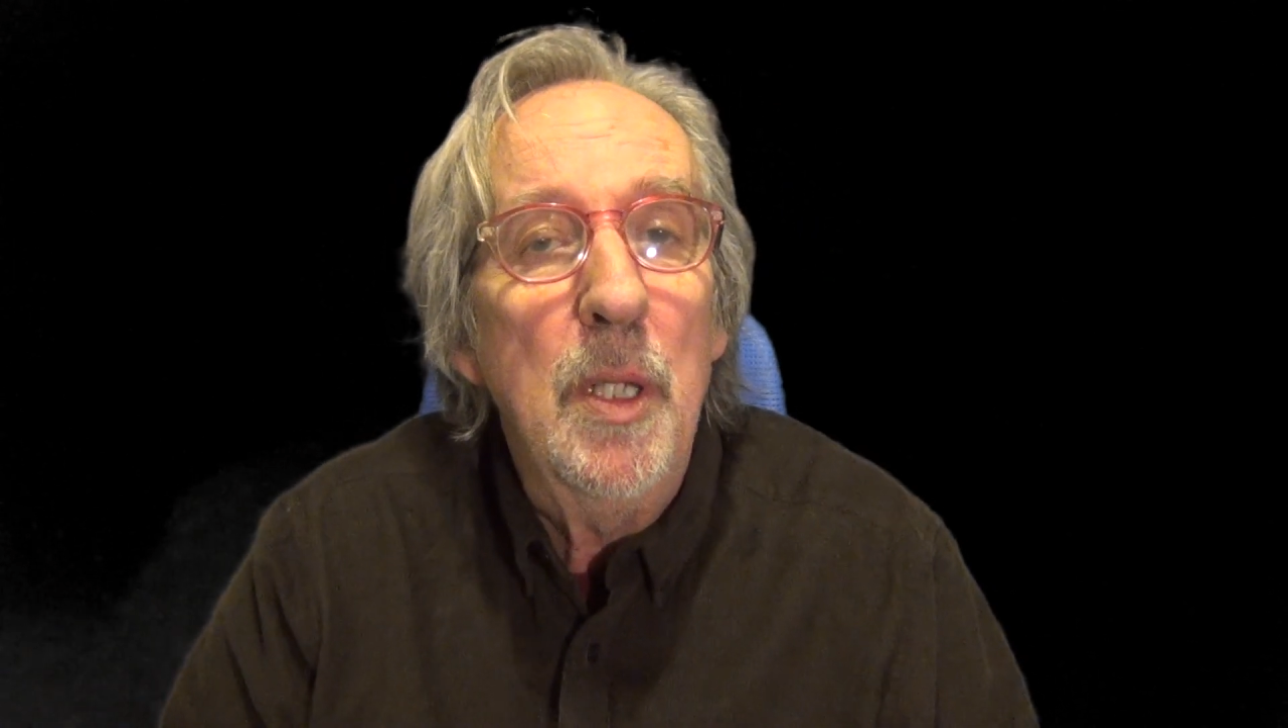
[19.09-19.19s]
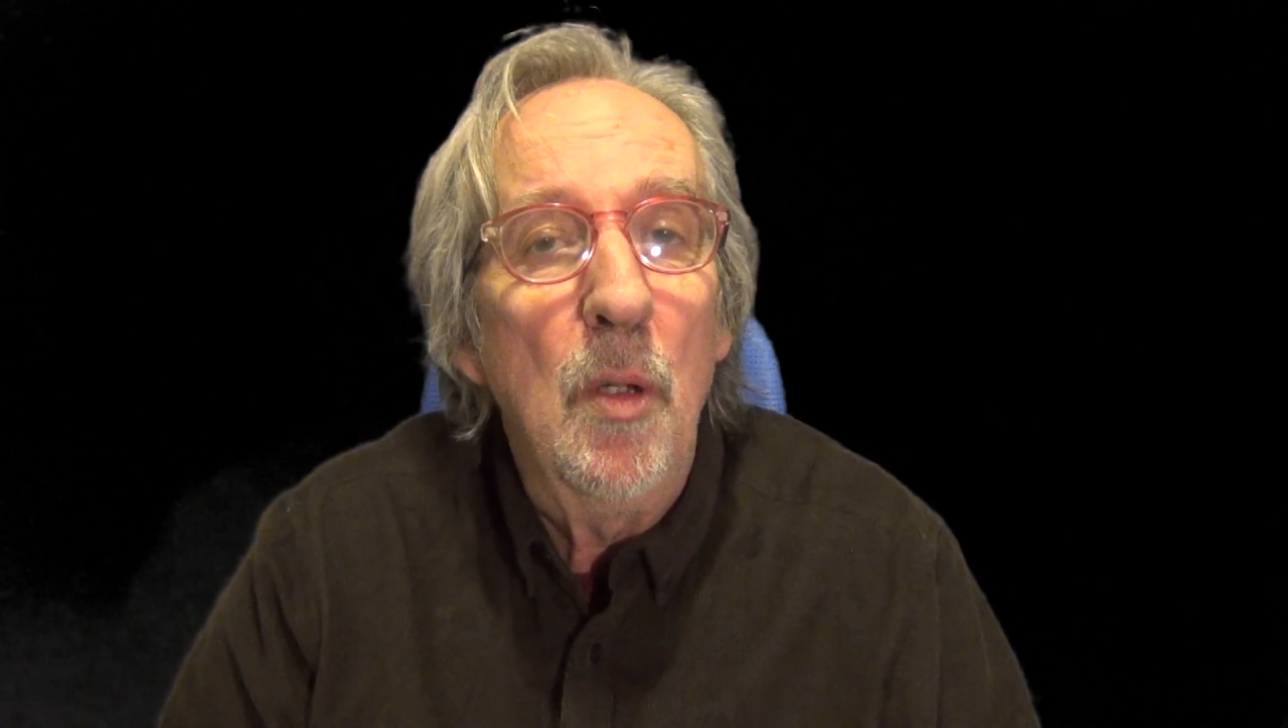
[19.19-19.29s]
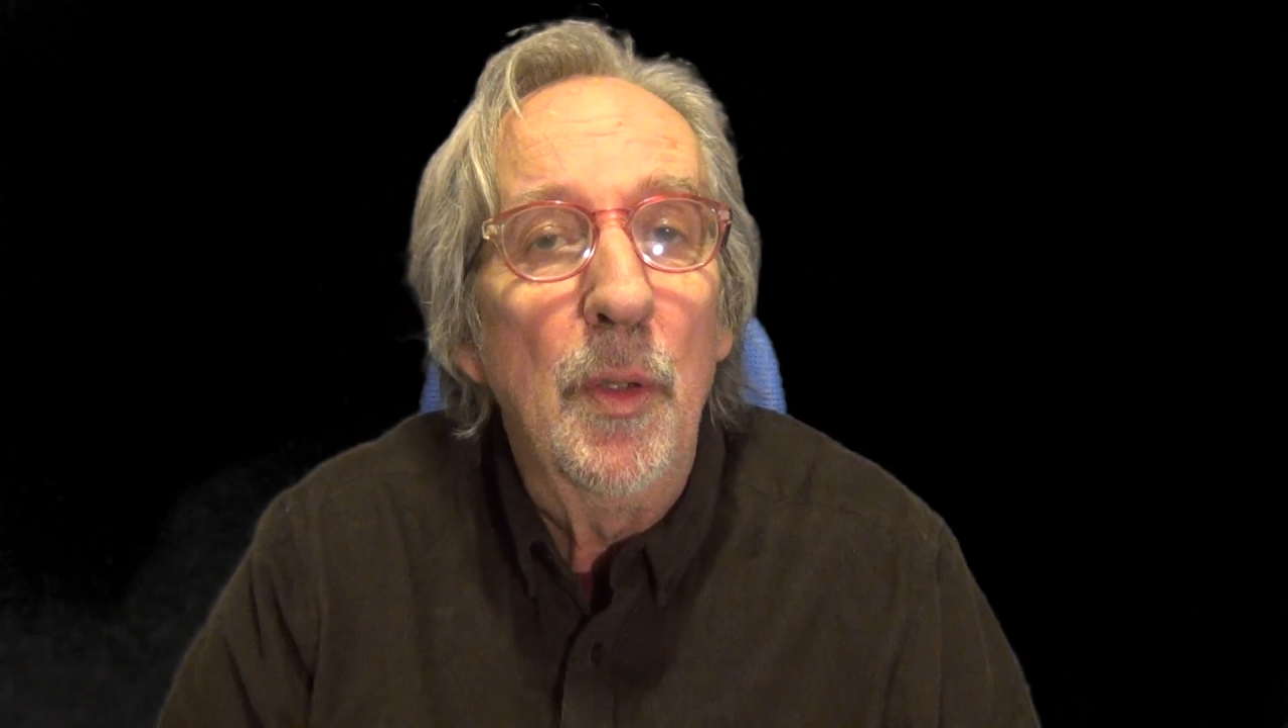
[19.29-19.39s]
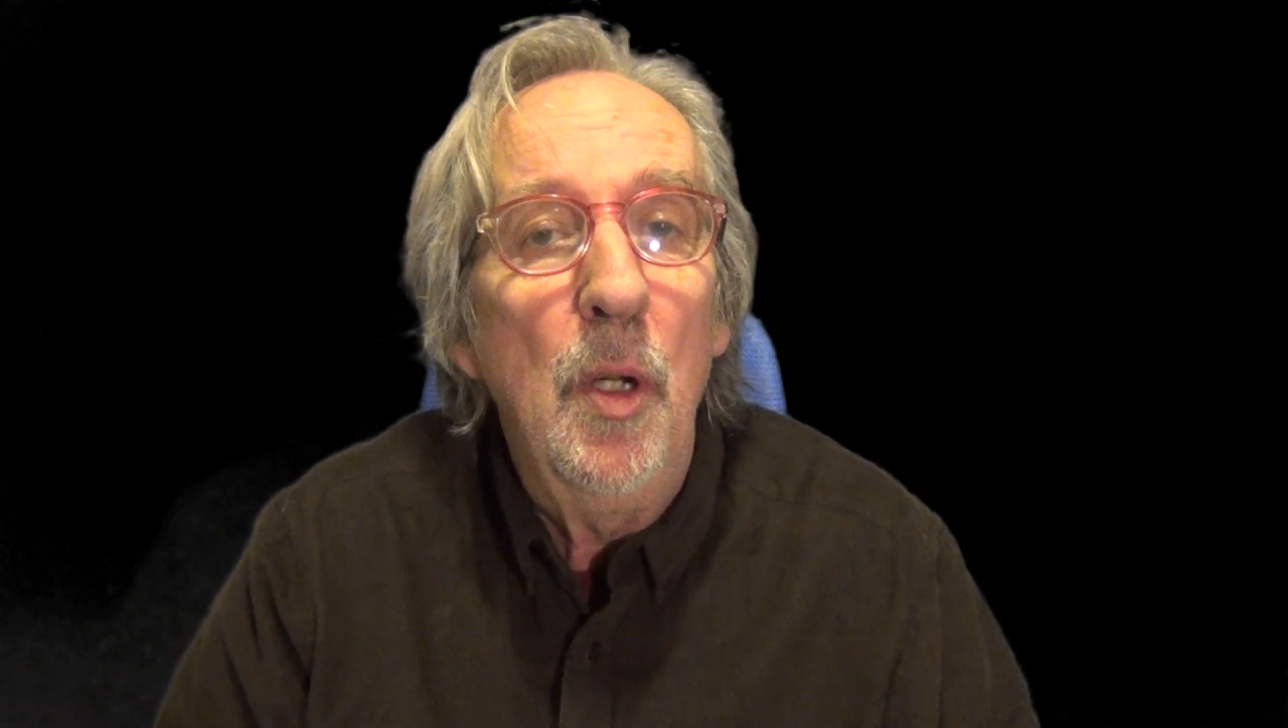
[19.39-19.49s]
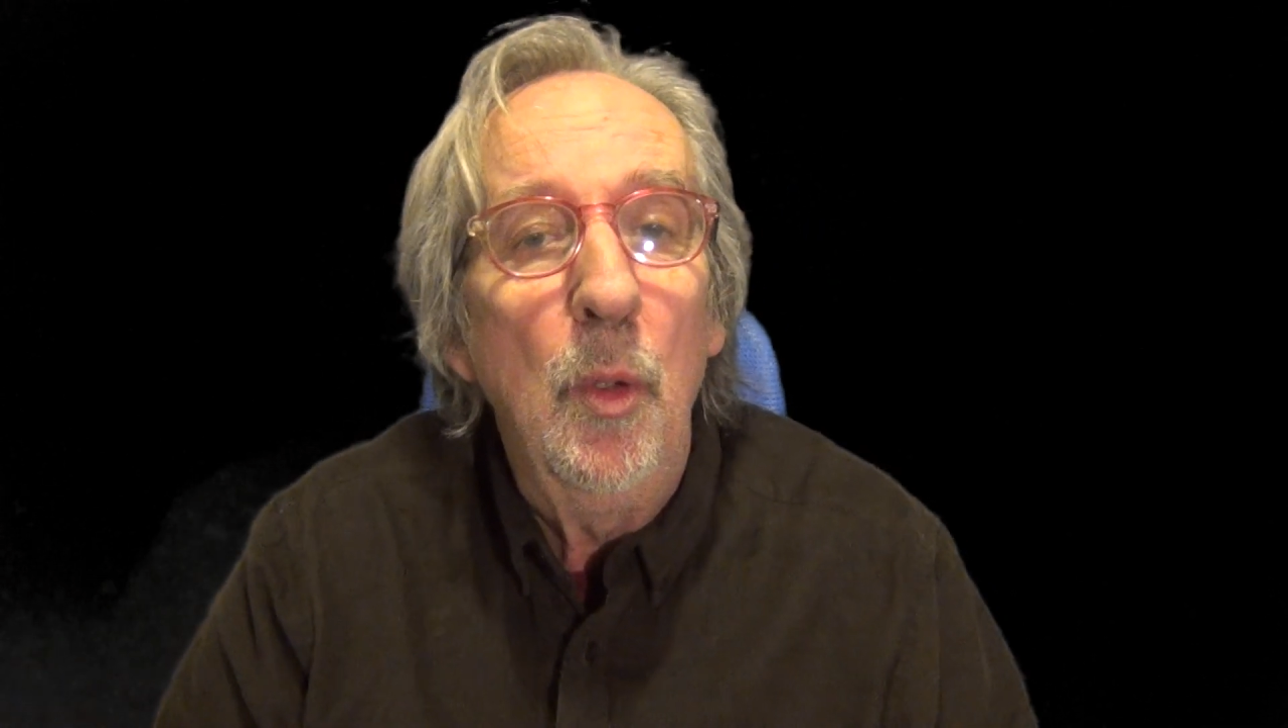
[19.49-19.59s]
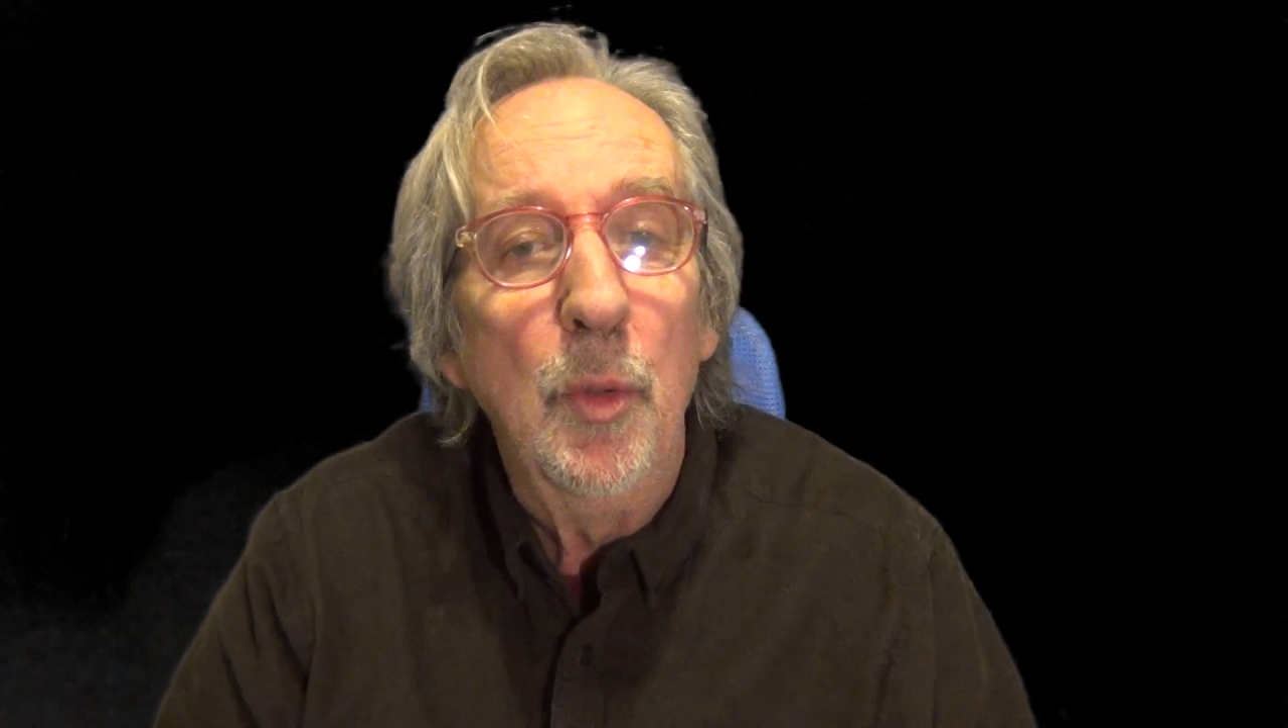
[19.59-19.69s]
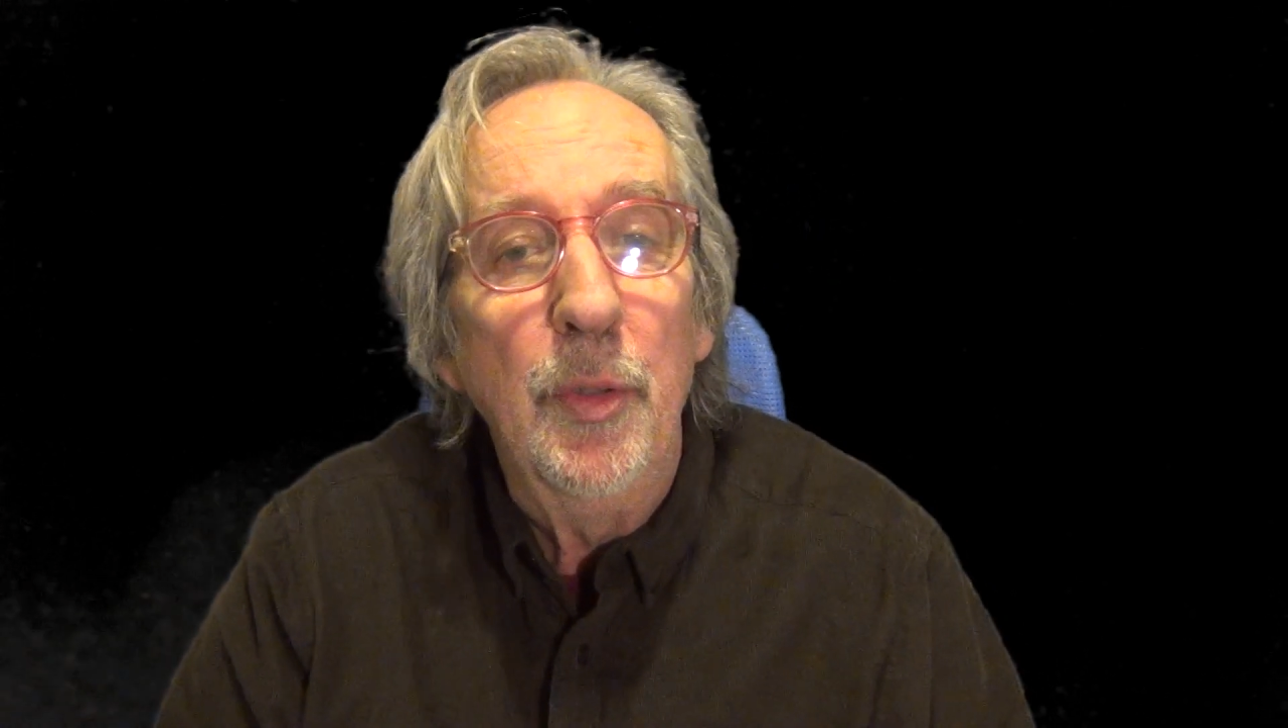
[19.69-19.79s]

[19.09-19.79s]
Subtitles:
on hold